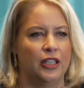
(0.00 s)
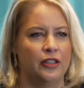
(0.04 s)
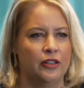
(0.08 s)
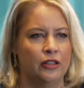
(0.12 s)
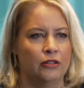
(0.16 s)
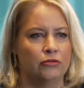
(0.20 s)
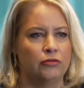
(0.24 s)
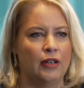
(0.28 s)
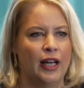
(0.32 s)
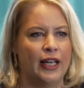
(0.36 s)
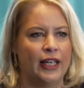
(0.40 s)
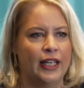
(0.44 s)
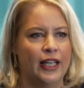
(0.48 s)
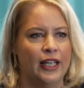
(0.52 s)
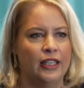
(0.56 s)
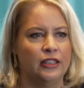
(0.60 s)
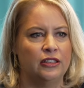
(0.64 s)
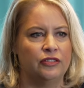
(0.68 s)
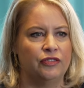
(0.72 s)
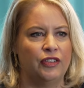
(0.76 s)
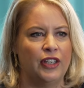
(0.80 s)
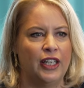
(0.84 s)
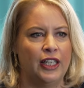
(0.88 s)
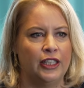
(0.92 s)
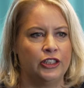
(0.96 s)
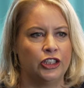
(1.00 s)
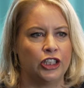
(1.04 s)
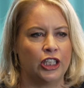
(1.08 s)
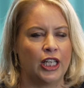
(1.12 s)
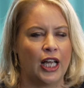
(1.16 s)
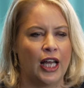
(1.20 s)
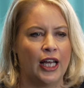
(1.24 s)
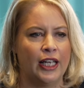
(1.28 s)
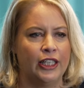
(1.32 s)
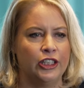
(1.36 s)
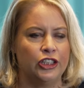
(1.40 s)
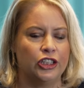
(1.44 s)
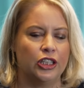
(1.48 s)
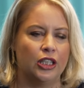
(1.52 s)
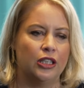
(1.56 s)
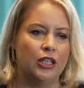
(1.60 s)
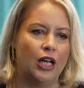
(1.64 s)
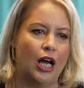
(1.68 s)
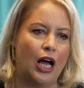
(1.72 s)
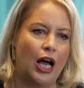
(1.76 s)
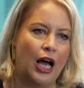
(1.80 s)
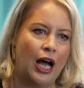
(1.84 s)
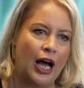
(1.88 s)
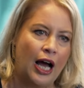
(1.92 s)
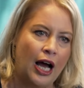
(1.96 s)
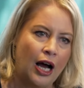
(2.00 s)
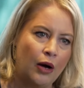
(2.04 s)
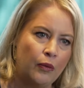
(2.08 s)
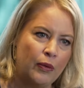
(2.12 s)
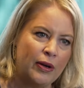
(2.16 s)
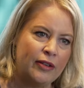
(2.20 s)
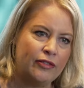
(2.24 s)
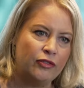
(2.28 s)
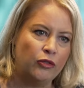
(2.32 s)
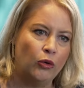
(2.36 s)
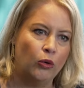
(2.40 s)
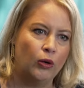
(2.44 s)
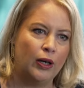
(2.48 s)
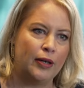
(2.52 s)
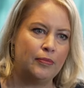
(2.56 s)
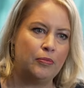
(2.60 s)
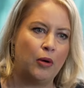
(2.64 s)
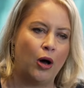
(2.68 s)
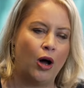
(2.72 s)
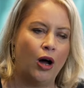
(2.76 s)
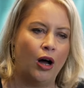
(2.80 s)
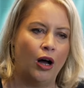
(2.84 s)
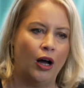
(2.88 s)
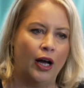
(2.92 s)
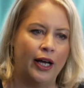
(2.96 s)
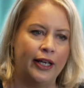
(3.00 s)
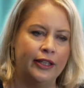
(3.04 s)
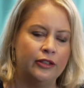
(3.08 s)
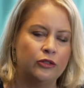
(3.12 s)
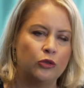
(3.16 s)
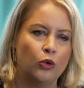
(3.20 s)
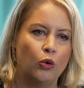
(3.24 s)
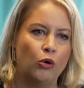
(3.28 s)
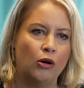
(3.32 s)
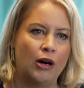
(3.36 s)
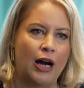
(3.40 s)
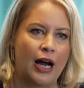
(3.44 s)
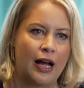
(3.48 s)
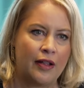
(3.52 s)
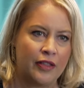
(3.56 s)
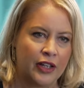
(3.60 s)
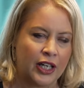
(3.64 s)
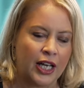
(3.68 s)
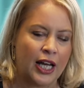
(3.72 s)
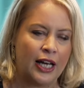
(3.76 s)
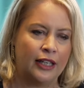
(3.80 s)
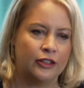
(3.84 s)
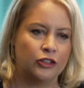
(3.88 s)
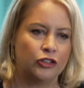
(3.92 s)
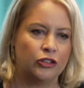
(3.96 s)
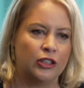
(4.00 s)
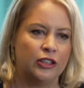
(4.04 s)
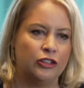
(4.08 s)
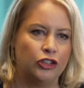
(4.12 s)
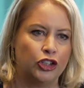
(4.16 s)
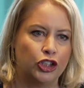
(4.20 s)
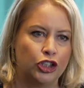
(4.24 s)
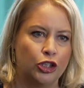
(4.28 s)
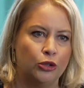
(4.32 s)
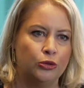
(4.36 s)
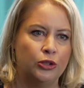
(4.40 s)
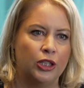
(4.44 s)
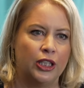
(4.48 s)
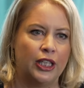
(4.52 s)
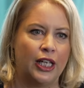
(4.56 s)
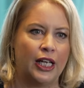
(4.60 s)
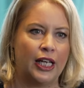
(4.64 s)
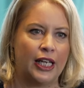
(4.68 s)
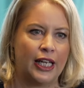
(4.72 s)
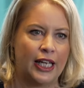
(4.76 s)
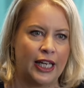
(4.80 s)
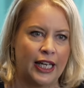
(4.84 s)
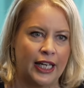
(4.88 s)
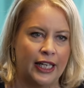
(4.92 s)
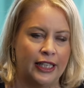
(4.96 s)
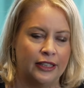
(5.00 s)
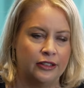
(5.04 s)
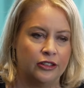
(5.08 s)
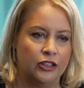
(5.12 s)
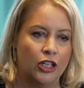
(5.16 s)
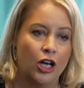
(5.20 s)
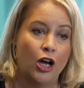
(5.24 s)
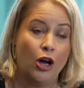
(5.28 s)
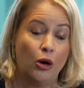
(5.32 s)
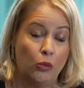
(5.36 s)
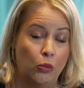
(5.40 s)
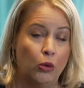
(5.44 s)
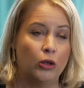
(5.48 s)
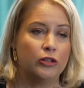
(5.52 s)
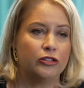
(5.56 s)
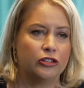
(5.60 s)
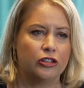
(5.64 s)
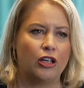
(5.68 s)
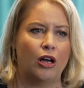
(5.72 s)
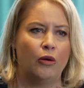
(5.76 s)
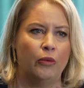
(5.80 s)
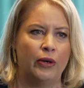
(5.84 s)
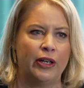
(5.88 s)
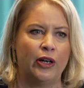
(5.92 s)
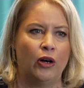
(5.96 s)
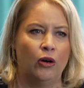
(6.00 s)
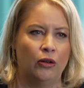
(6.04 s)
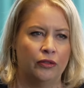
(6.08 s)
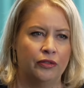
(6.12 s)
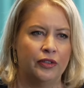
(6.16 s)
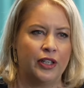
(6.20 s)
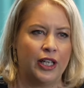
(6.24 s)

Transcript: in the rankings for education. Are we falling behind, or are other countries shooting ahead? What's going on